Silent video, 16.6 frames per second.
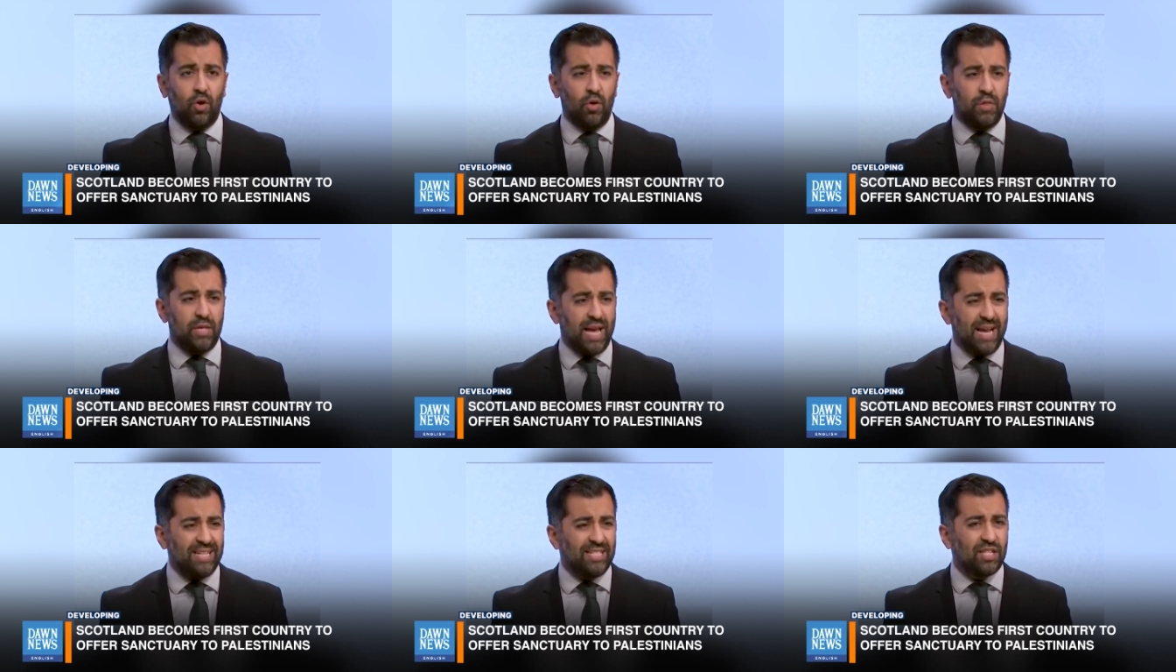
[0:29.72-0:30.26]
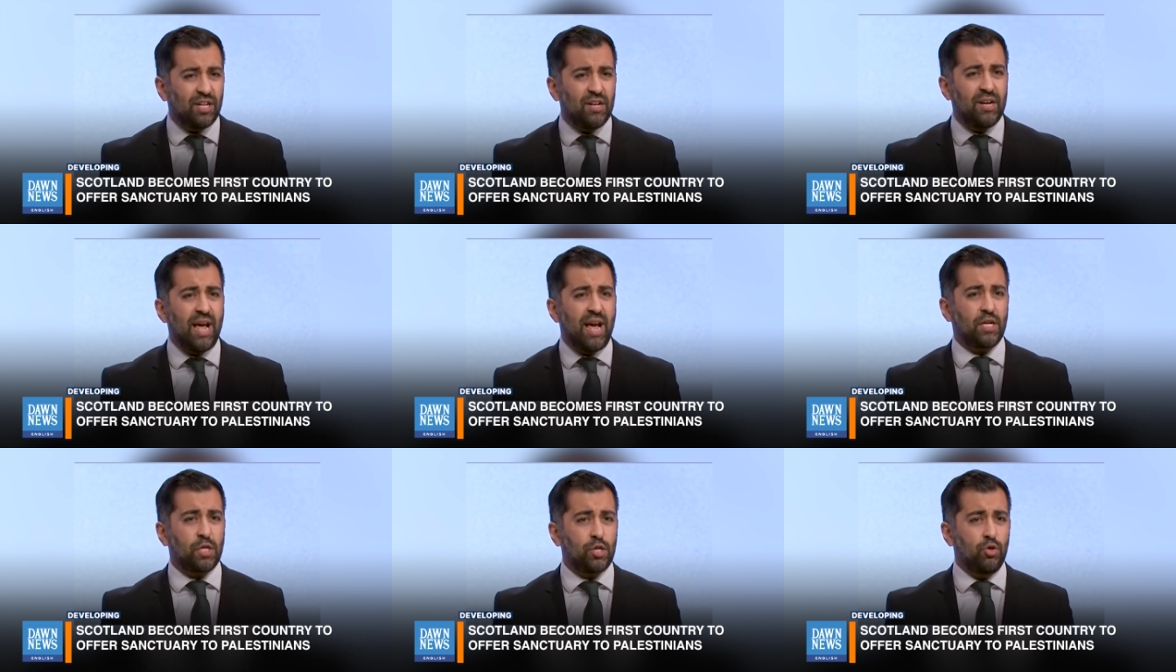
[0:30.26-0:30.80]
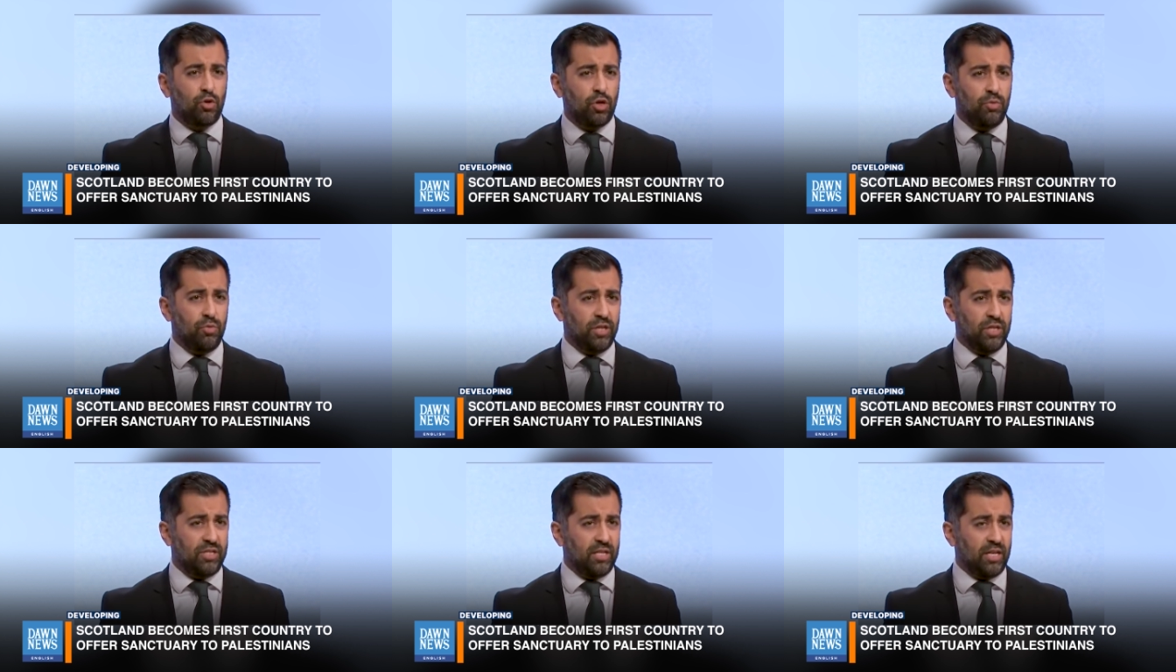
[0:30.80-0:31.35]
on the international
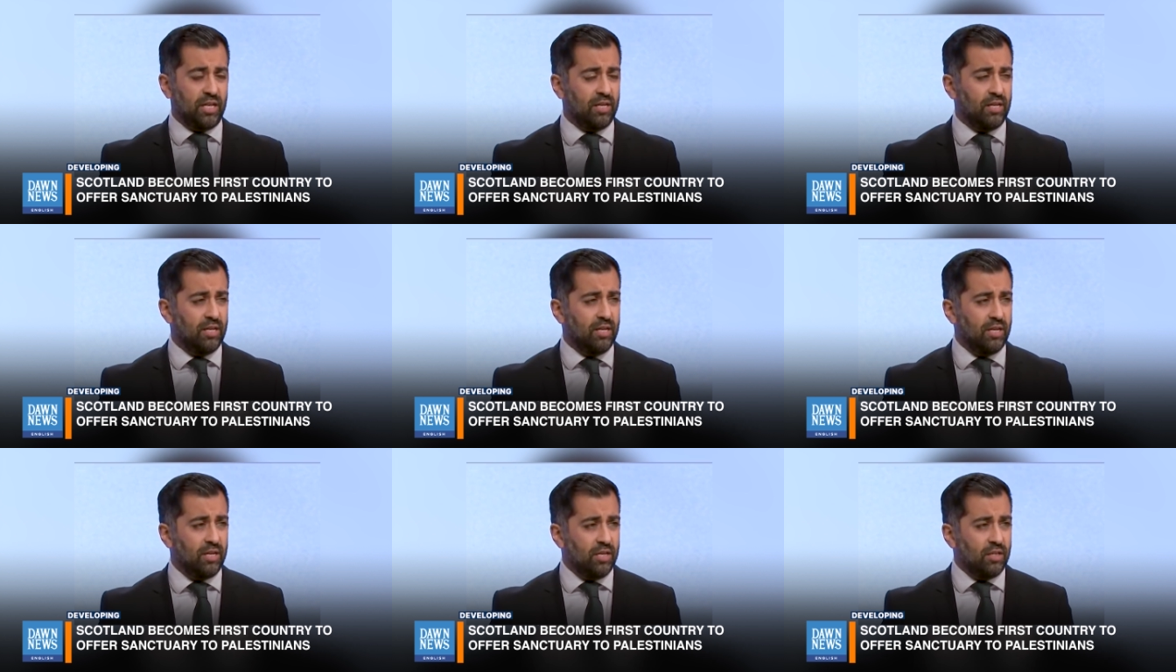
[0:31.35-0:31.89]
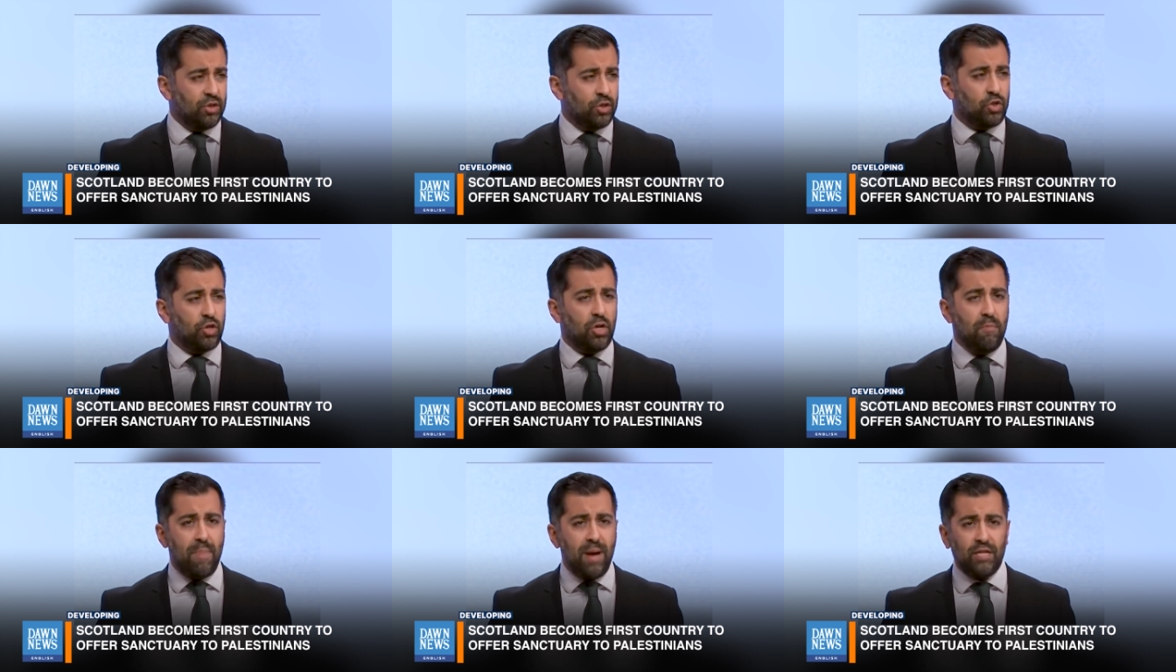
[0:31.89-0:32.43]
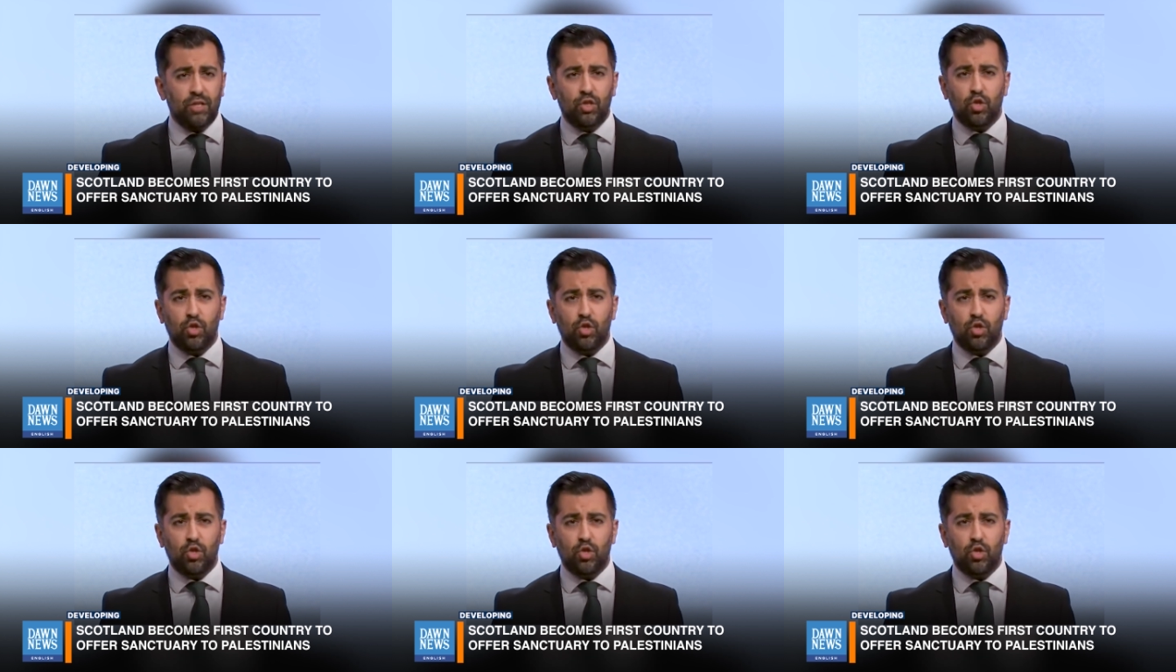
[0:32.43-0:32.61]
community to commit